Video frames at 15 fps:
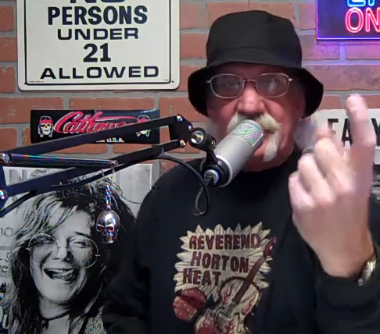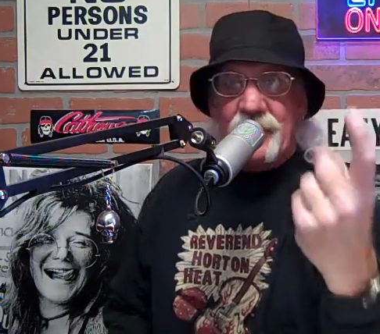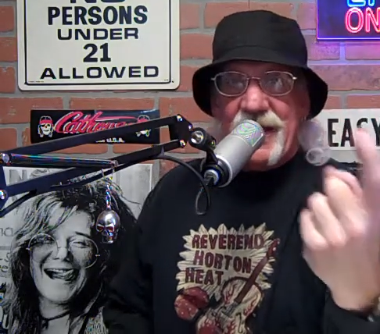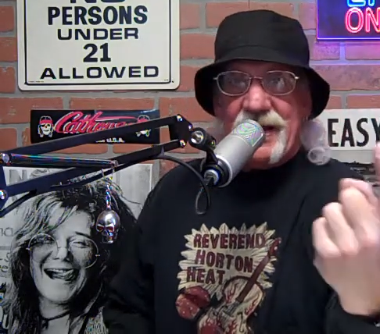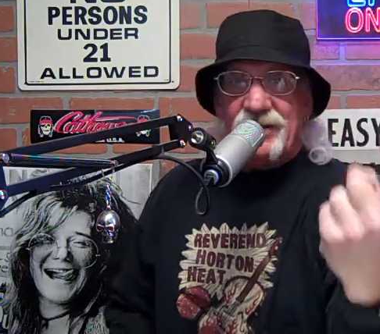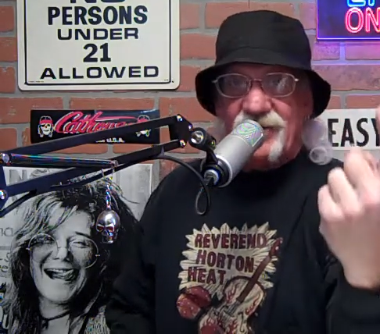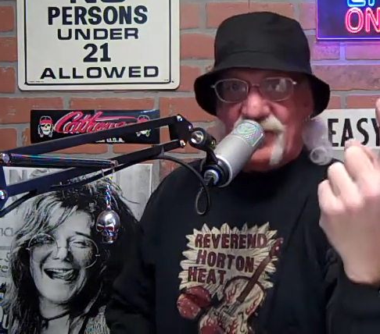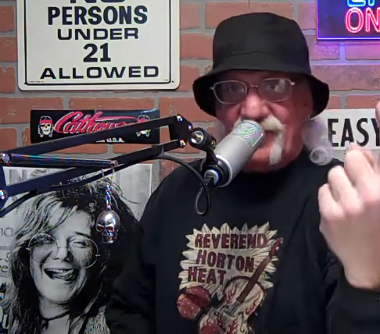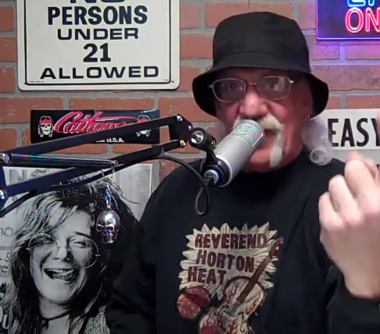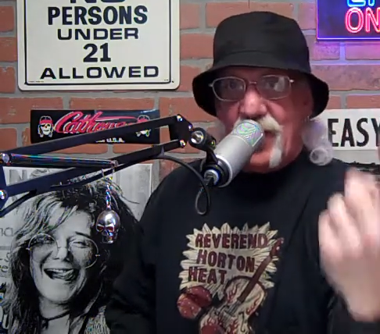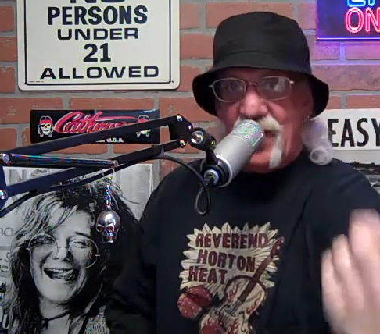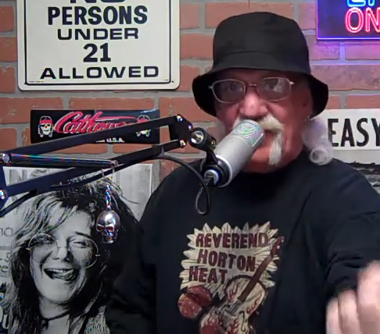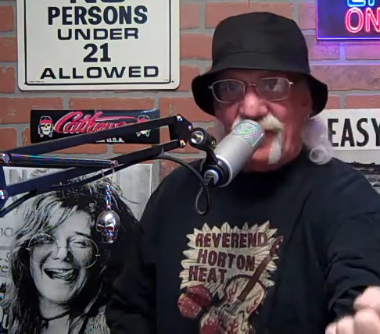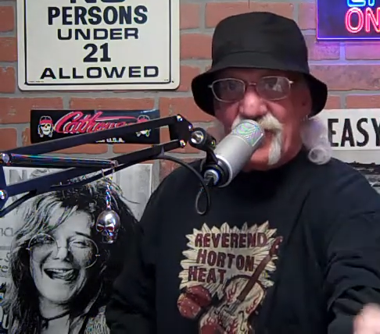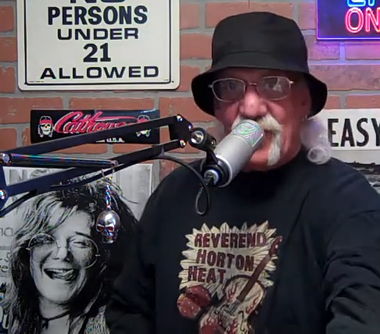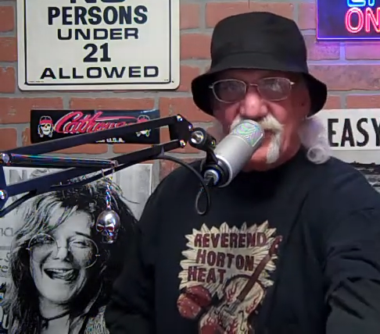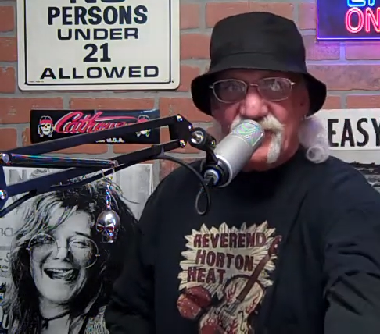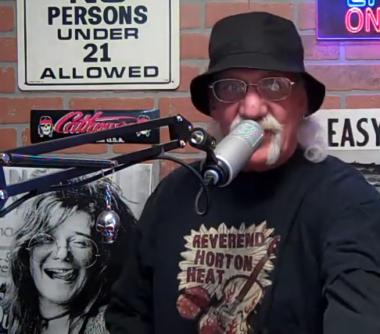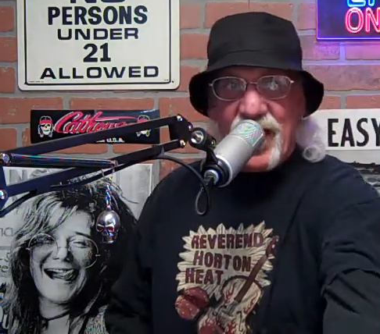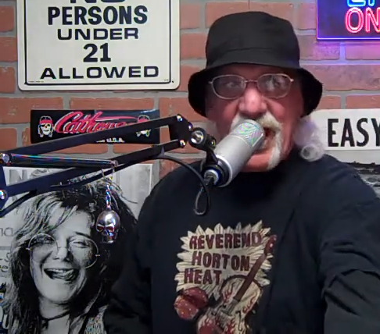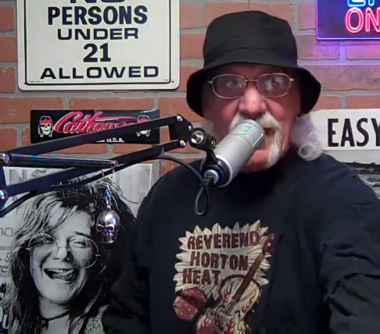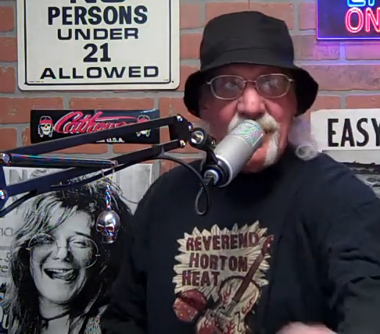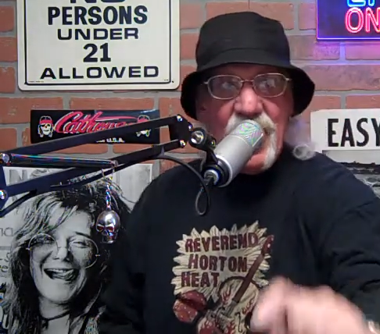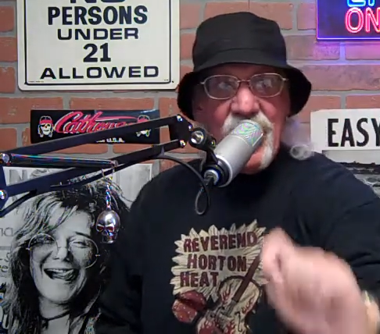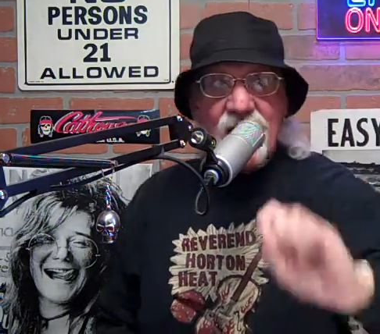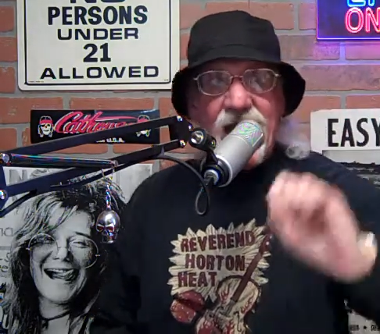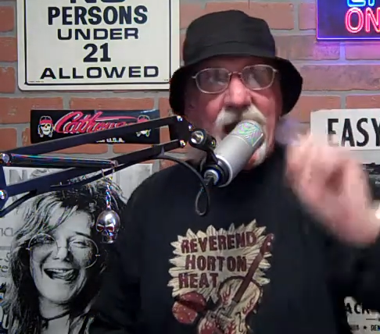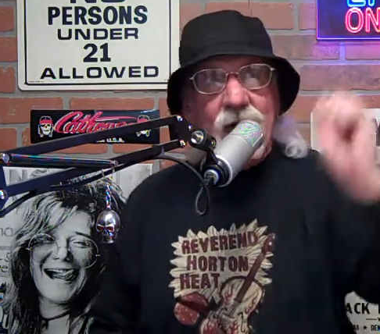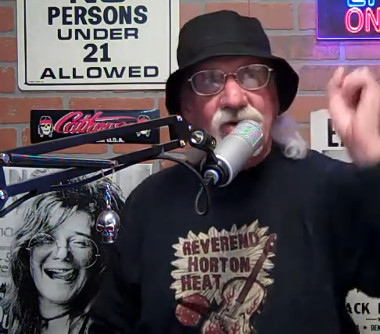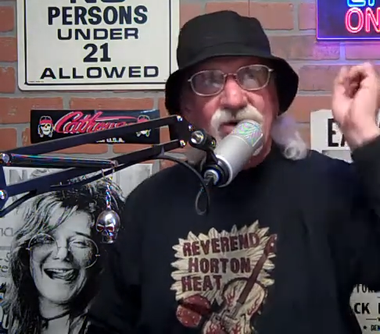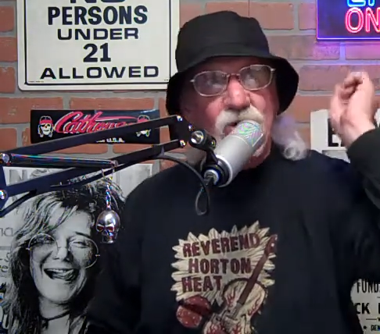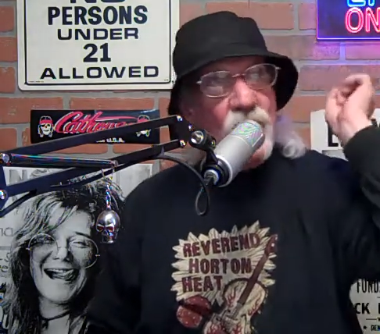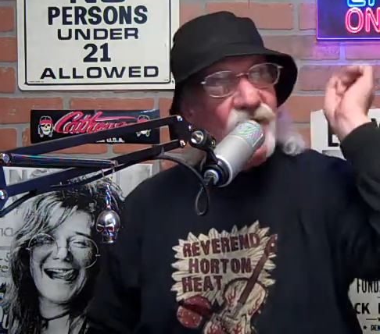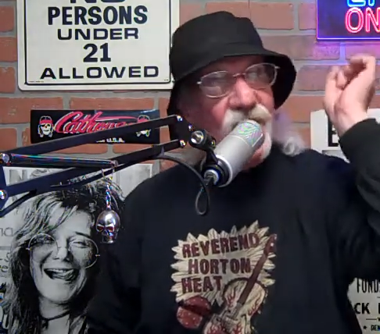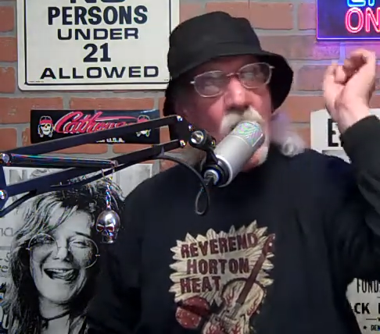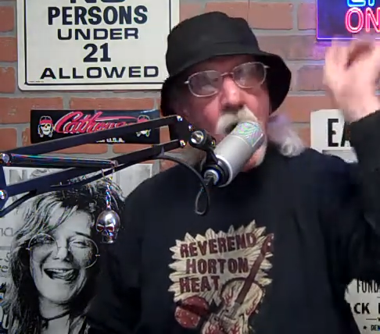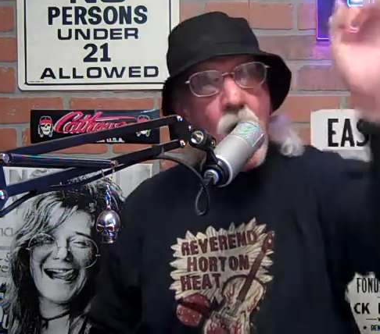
Speaker 1: He beat us the very first time. That was with